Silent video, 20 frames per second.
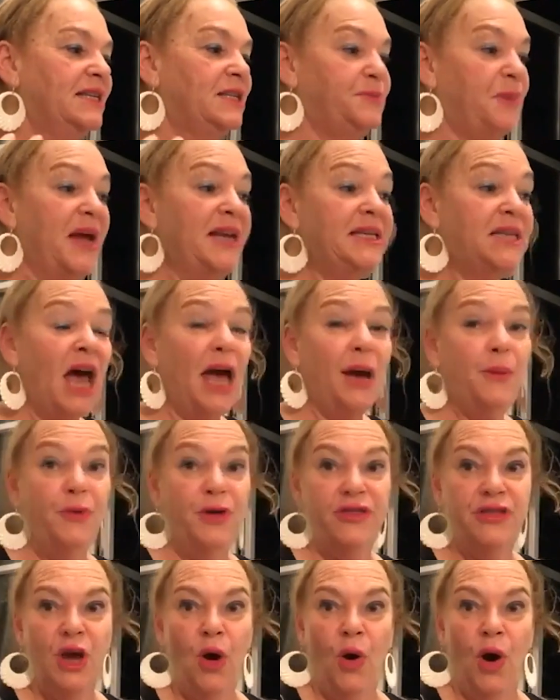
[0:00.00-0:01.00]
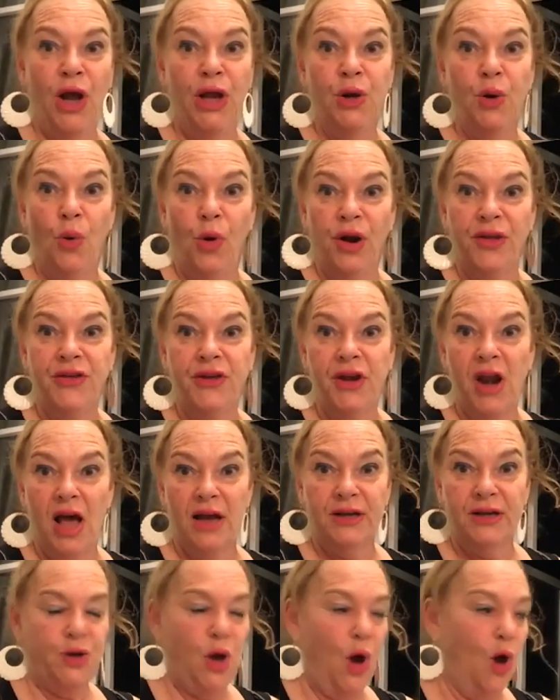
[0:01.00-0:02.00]
spent time with the in
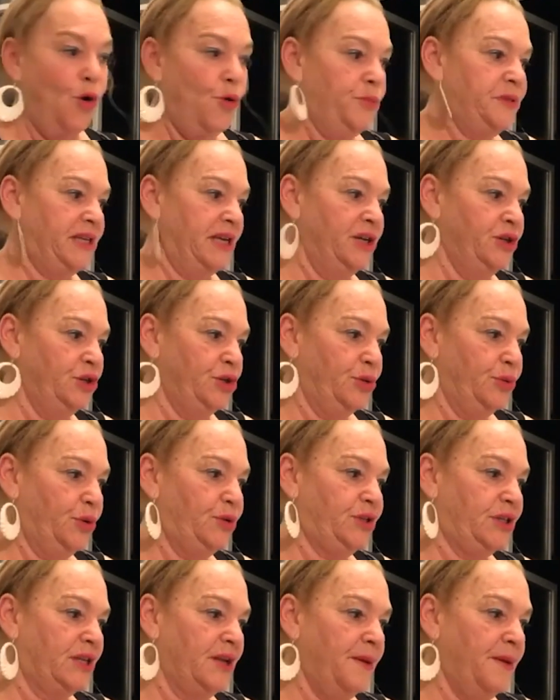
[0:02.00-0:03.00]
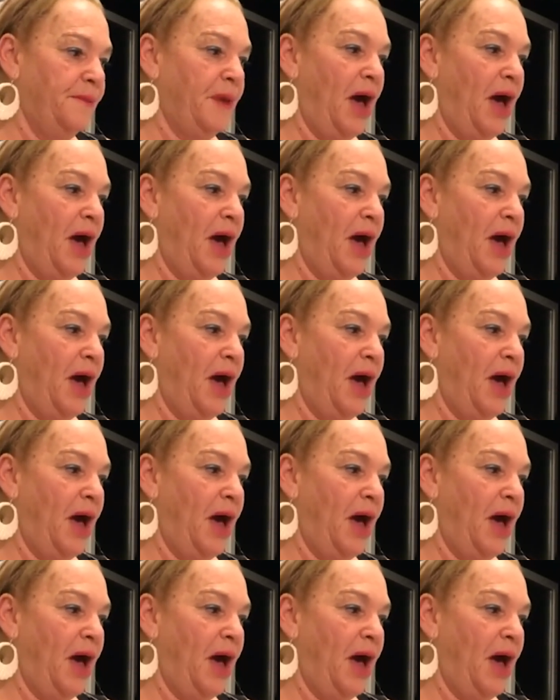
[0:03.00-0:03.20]
Orthodox homes in Jerusalem.